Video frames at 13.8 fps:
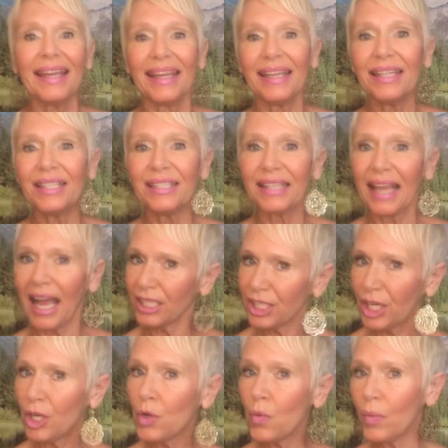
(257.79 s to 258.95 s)
It is
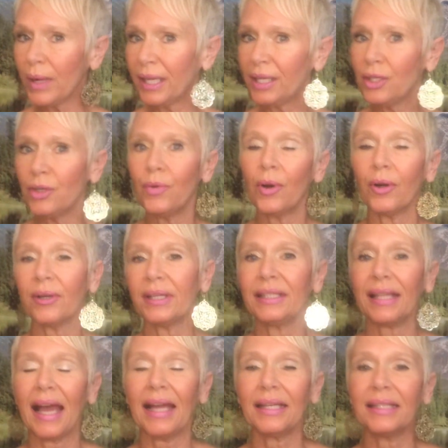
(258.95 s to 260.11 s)
catching when you are
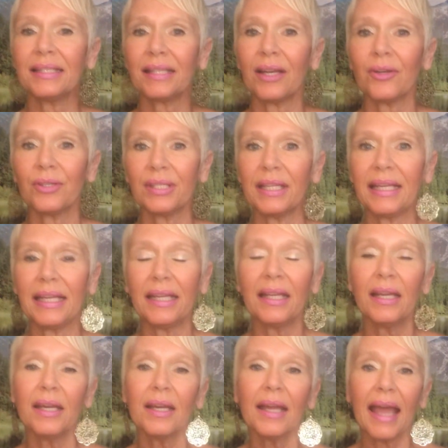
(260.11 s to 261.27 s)
in lack and scarcity,
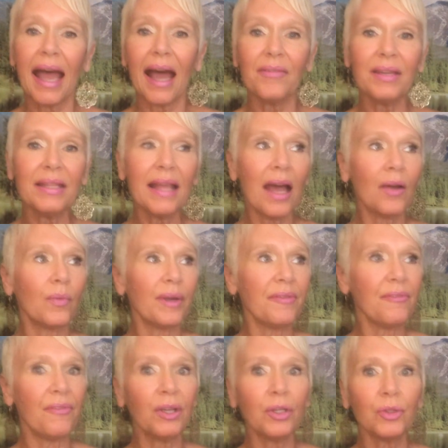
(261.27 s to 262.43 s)
having that
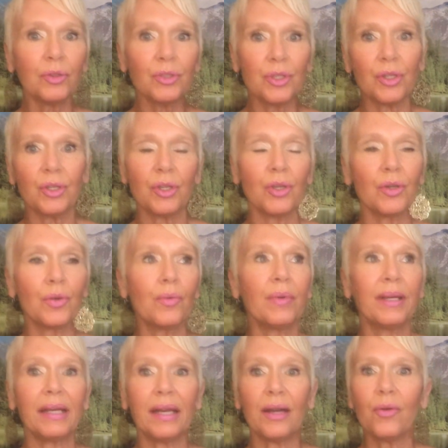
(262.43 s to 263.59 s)
revealed to you
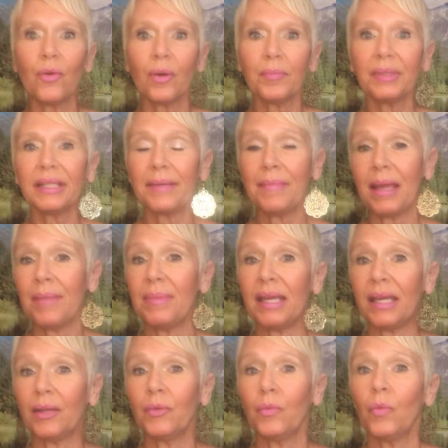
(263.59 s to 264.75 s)
when normally maybe
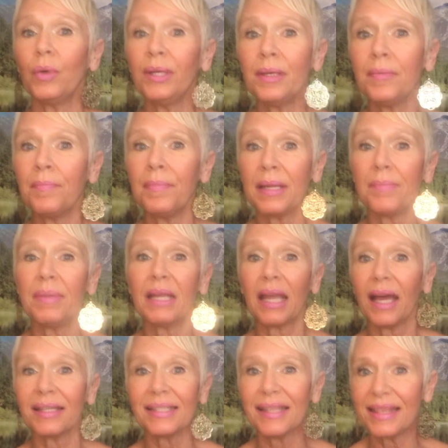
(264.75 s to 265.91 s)
it wouldn't be,
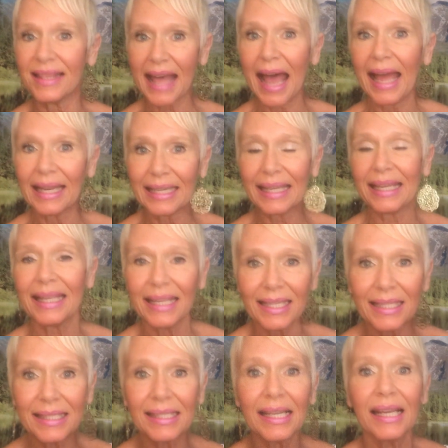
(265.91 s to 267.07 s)
because that
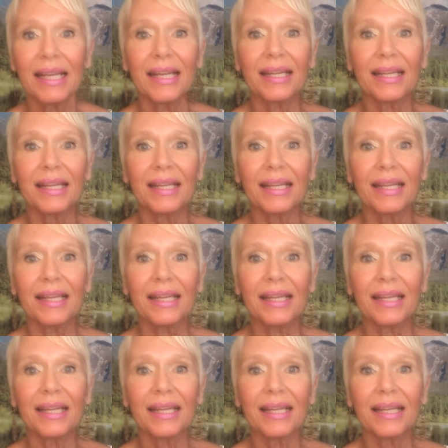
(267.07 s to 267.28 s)
is